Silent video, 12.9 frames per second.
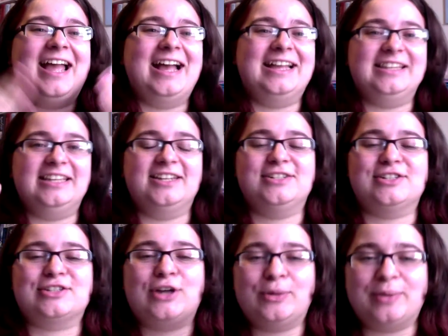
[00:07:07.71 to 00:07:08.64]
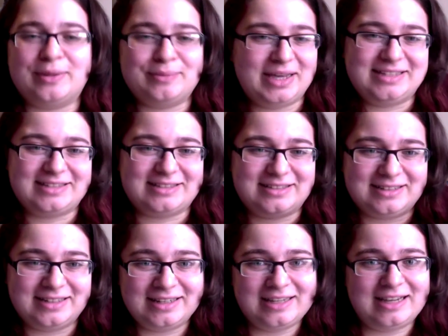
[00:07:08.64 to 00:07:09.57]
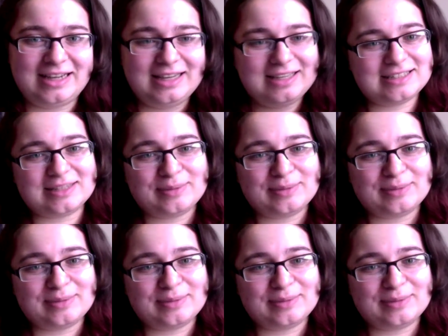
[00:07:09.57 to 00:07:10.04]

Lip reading: and then you can just copy and paste into